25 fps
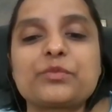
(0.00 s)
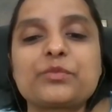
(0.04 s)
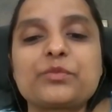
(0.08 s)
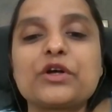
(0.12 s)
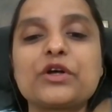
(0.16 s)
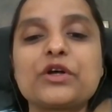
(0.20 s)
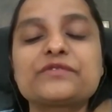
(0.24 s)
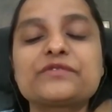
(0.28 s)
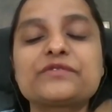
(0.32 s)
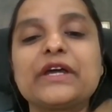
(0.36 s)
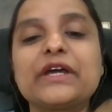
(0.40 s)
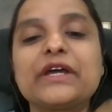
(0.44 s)
the
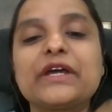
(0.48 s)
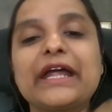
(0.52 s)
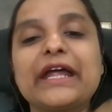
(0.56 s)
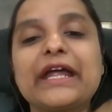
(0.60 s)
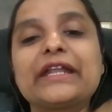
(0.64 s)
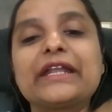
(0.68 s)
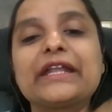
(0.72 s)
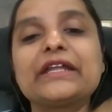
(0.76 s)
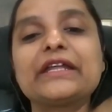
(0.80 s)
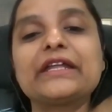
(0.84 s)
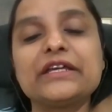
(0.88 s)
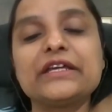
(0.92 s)
response we are
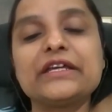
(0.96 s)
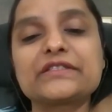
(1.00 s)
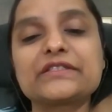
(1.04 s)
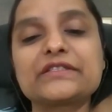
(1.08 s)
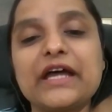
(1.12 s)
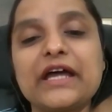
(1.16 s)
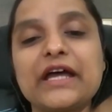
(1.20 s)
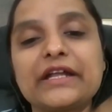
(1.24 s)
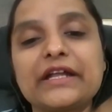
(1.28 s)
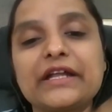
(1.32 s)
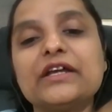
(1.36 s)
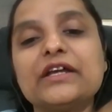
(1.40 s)
getting
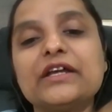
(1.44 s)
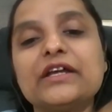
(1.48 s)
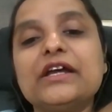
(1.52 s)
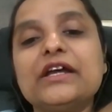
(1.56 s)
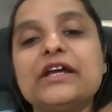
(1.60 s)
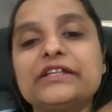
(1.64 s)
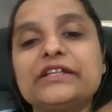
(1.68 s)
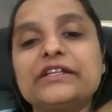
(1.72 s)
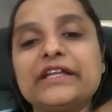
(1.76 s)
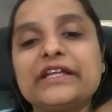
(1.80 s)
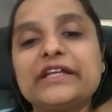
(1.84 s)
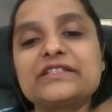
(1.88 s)
is that
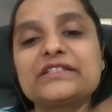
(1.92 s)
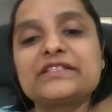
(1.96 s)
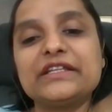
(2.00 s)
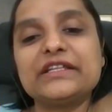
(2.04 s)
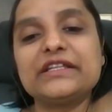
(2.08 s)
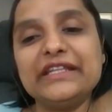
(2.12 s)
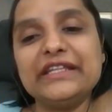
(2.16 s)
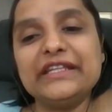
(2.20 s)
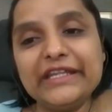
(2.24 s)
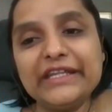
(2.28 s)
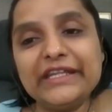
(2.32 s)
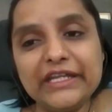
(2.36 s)
there is
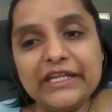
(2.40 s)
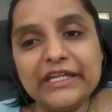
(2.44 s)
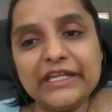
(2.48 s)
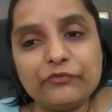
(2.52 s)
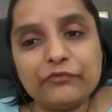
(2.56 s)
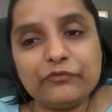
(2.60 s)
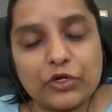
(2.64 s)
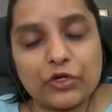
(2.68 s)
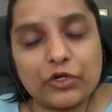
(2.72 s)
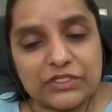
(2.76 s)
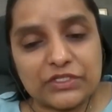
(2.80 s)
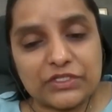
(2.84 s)
a
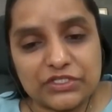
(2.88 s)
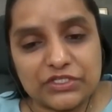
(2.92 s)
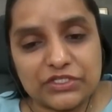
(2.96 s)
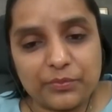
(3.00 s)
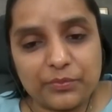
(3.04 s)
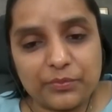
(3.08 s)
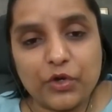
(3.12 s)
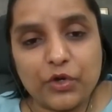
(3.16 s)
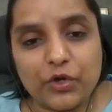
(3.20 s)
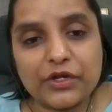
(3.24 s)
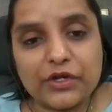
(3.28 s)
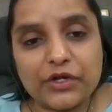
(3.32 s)
need for such
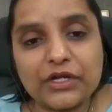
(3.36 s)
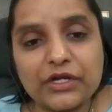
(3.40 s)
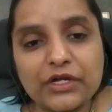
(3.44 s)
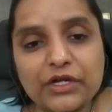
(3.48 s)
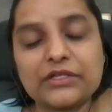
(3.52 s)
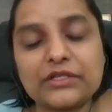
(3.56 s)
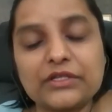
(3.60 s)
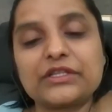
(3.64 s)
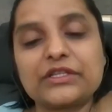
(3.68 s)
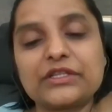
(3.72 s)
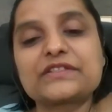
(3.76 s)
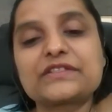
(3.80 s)
a
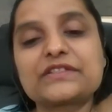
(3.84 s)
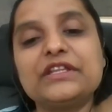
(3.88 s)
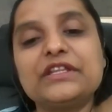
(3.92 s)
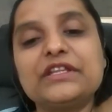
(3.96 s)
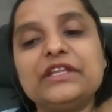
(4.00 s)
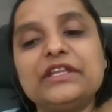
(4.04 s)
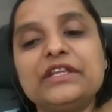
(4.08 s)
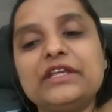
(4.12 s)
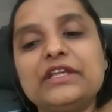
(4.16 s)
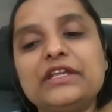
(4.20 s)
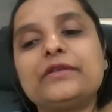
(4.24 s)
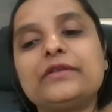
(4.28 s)
product. There is a
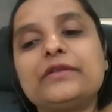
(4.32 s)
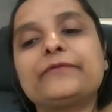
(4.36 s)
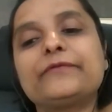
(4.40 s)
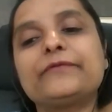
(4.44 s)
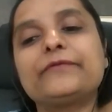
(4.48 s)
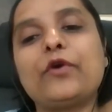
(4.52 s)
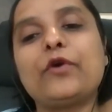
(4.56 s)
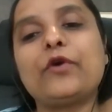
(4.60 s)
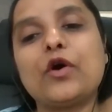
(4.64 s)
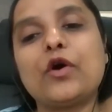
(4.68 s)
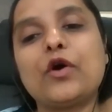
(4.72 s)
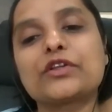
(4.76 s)
need
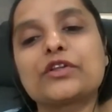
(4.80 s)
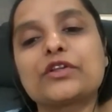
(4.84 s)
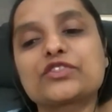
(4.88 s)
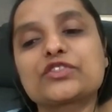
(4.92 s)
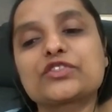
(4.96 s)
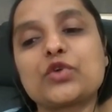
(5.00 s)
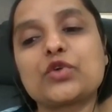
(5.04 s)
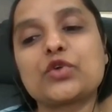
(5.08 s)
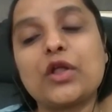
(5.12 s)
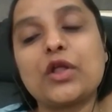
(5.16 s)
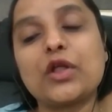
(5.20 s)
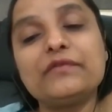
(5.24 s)
for
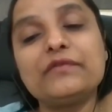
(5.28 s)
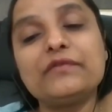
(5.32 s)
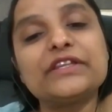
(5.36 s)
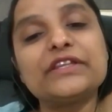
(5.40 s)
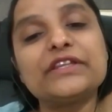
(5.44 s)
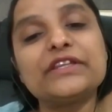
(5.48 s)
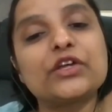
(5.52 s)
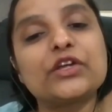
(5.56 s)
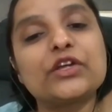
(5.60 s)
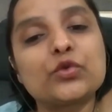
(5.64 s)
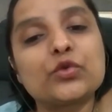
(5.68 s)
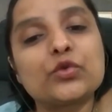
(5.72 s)

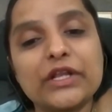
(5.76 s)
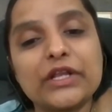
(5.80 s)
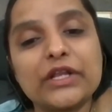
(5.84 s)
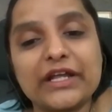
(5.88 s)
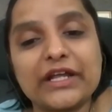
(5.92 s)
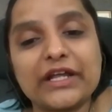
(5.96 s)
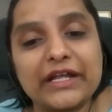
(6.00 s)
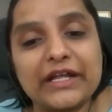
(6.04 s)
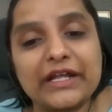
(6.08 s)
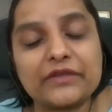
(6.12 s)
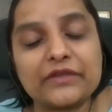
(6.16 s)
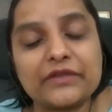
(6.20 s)
solving the rural
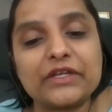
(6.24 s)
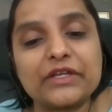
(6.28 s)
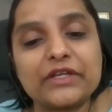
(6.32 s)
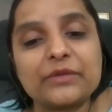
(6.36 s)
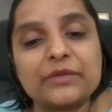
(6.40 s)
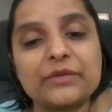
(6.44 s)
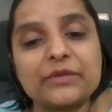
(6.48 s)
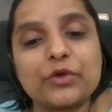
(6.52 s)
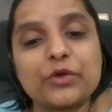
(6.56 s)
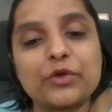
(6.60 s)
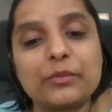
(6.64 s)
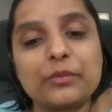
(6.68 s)

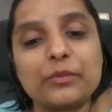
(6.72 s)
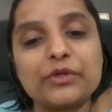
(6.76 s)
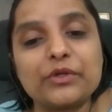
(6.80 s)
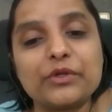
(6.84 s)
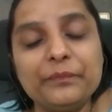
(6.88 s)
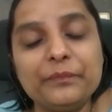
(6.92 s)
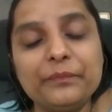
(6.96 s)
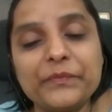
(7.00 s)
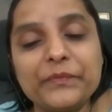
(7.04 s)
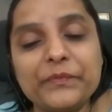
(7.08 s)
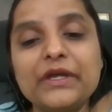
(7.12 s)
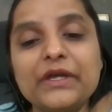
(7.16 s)
connectivity
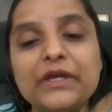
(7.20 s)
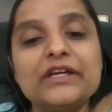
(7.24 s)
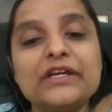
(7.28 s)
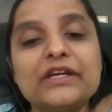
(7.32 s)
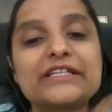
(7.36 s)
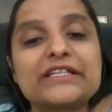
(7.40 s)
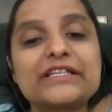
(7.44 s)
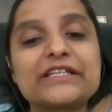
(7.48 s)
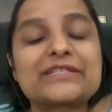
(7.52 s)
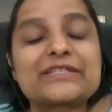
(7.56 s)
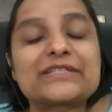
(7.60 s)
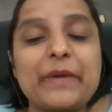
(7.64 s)
problem.
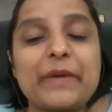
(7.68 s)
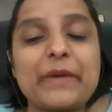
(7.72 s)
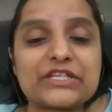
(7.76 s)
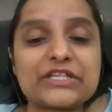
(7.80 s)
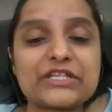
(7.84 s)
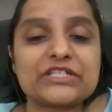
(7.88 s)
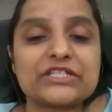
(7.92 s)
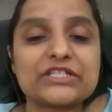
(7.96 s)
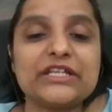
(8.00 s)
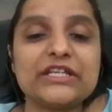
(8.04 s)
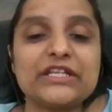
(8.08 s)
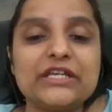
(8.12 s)

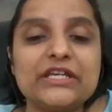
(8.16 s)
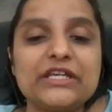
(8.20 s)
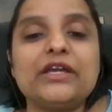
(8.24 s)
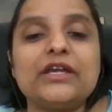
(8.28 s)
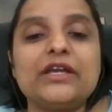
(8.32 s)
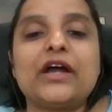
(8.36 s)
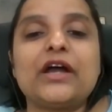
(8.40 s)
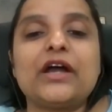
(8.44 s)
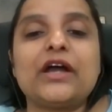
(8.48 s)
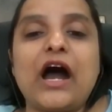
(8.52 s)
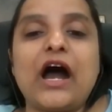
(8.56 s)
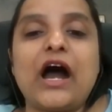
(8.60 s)

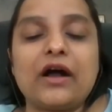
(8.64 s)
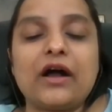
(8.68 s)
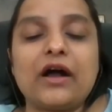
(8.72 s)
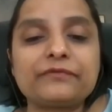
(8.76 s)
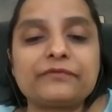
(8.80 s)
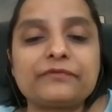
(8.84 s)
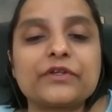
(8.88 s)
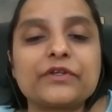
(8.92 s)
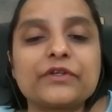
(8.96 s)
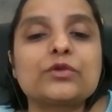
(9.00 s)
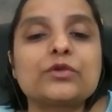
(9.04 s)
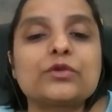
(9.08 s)
Especially
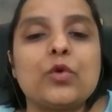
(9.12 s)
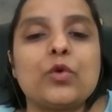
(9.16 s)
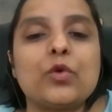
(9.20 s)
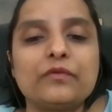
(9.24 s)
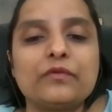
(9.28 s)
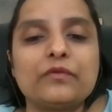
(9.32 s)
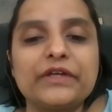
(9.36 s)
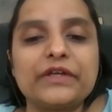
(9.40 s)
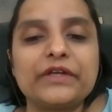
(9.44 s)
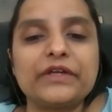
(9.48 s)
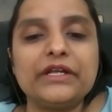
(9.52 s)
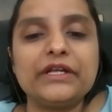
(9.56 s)
after
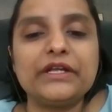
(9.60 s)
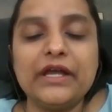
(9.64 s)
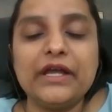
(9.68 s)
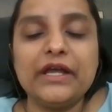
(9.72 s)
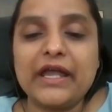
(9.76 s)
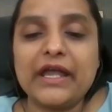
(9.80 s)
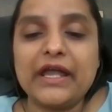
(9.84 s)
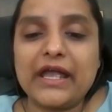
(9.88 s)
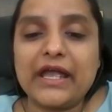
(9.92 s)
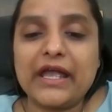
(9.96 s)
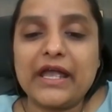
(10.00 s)
COVID,